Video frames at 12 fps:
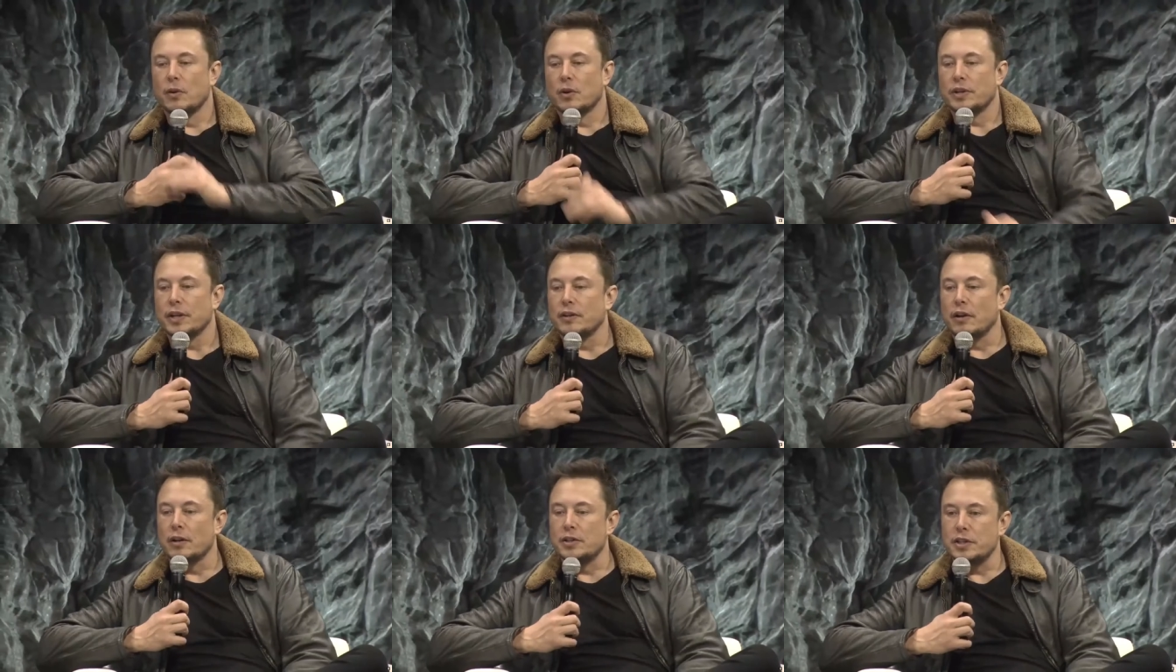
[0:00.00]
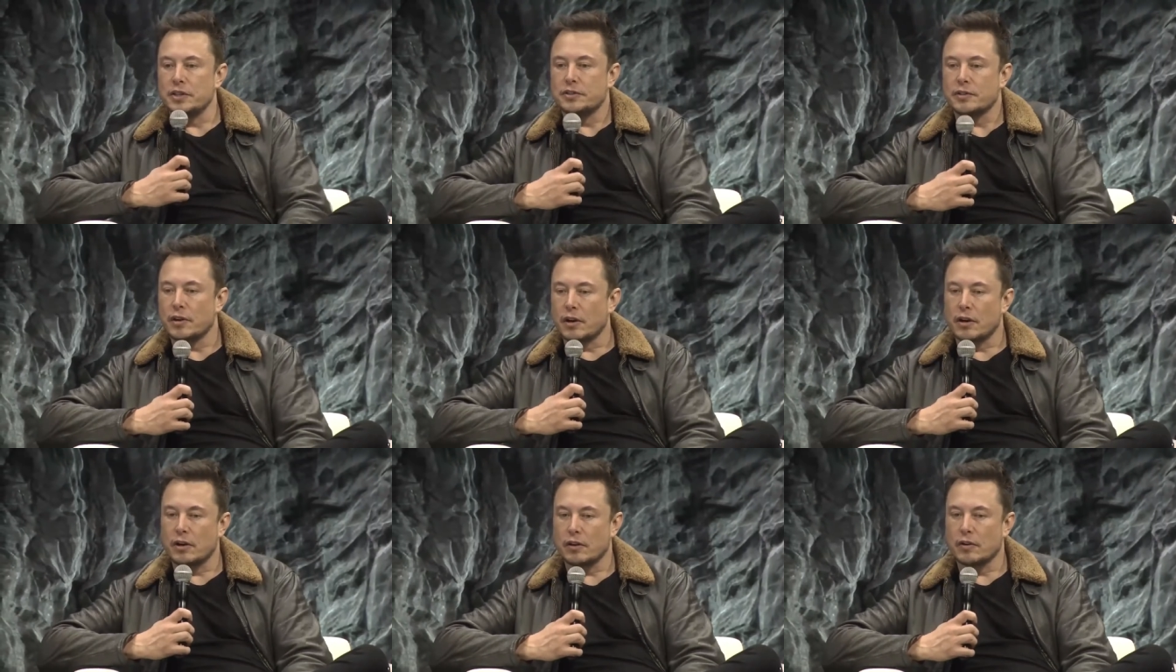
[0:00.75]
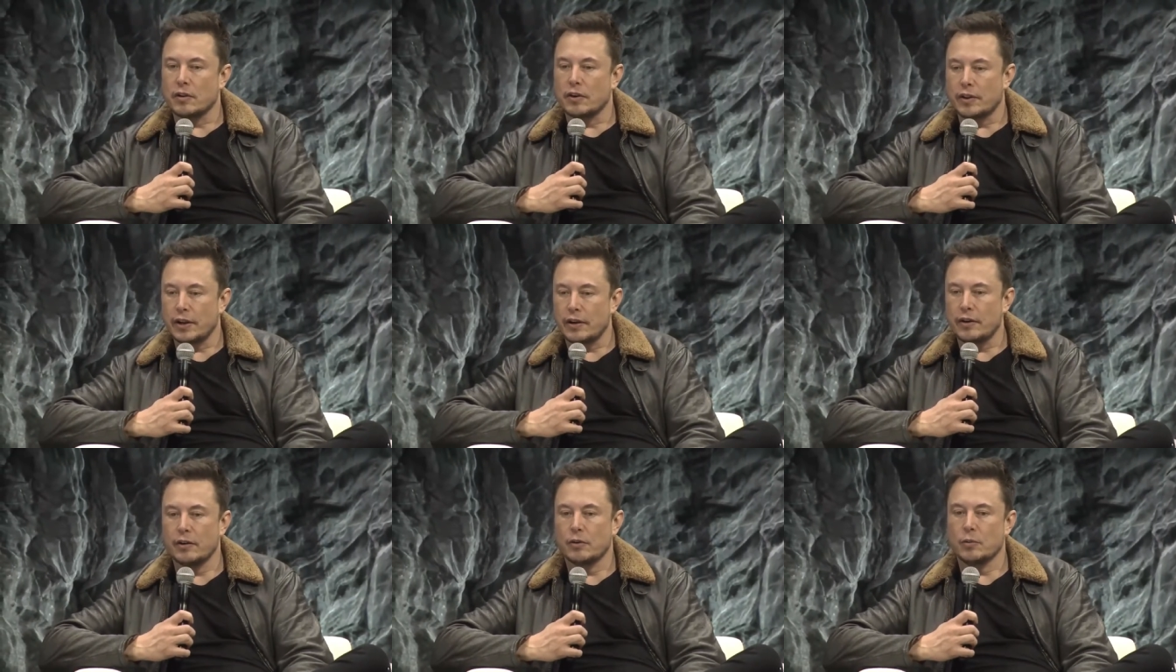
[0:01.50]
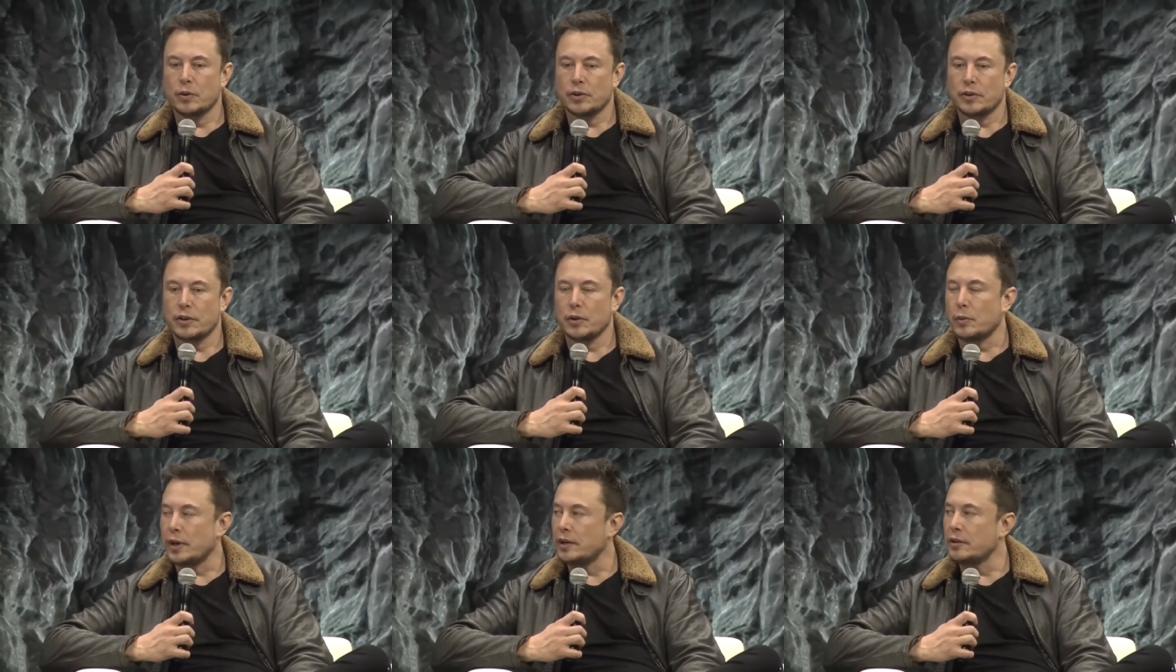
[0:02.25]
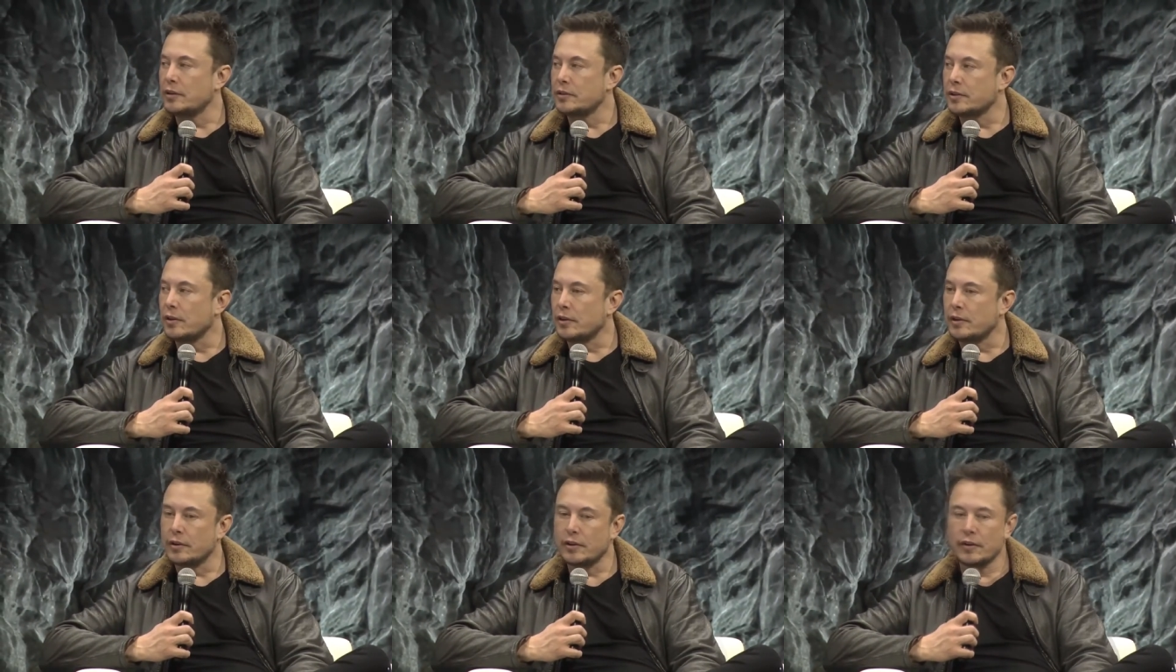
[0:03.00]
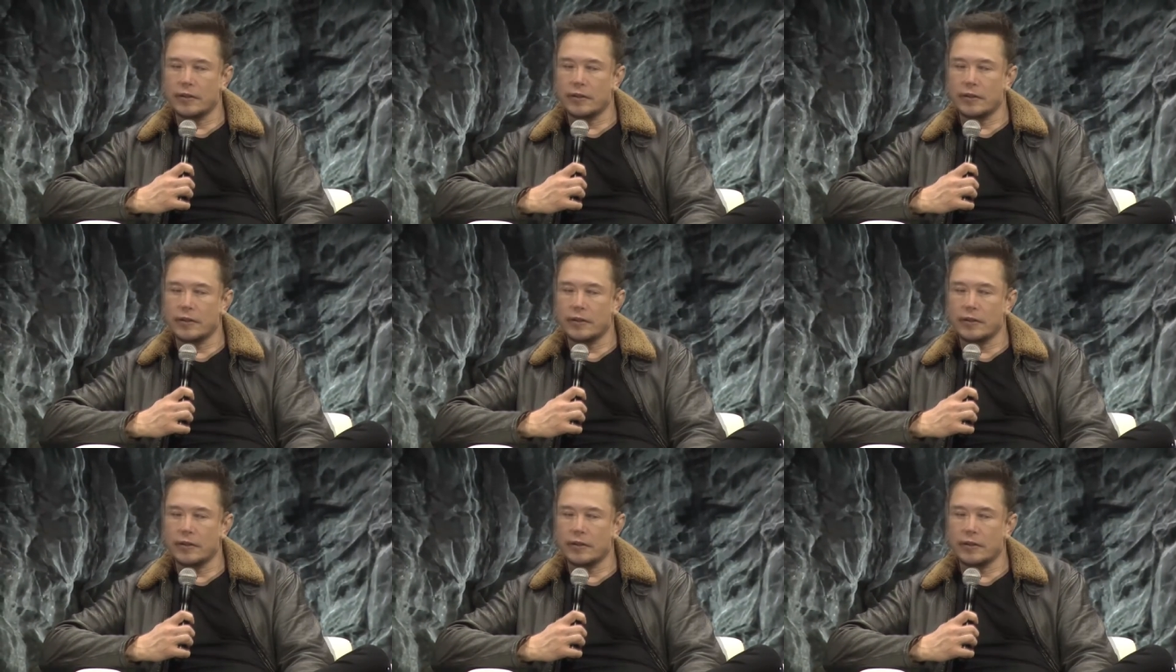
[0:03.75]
technologies are, are there with the wind, solar.